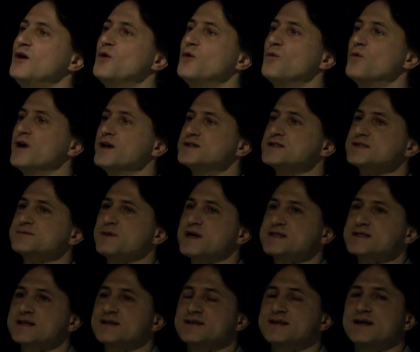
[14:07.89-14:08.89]
which is
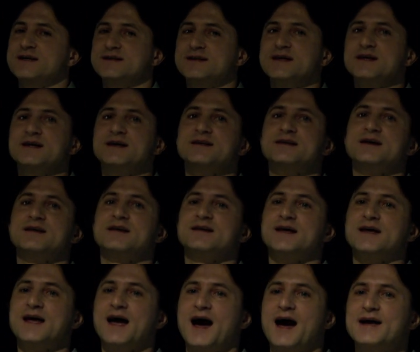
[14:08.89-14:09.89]
basically the idea that an
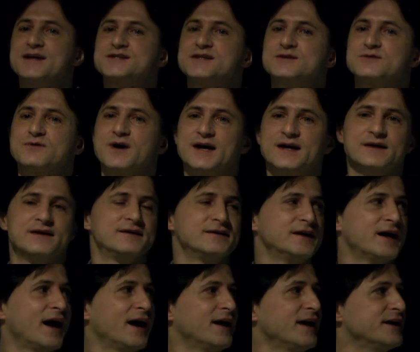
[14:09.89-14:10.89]
AI agent, right?
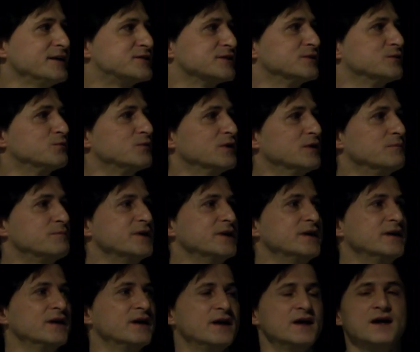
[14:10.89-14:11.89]
AI agent will
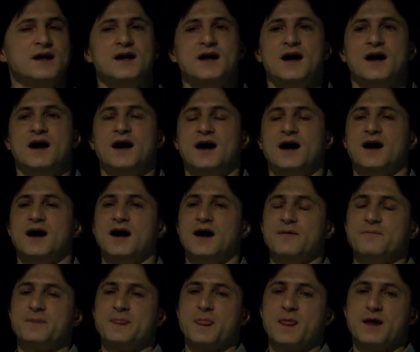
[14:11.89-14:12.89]
be
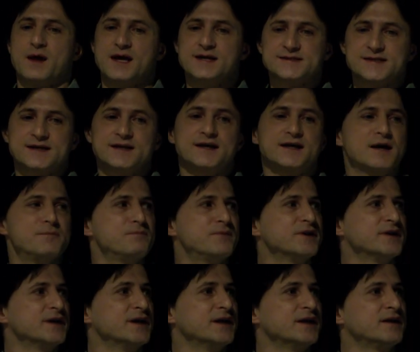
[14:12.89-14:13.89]
inside a
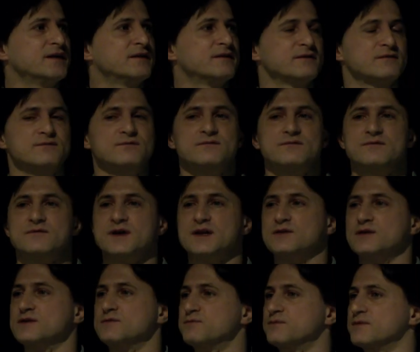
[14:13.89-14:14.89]
company, and
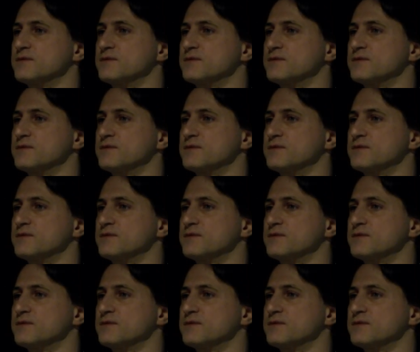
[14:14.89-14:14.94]
it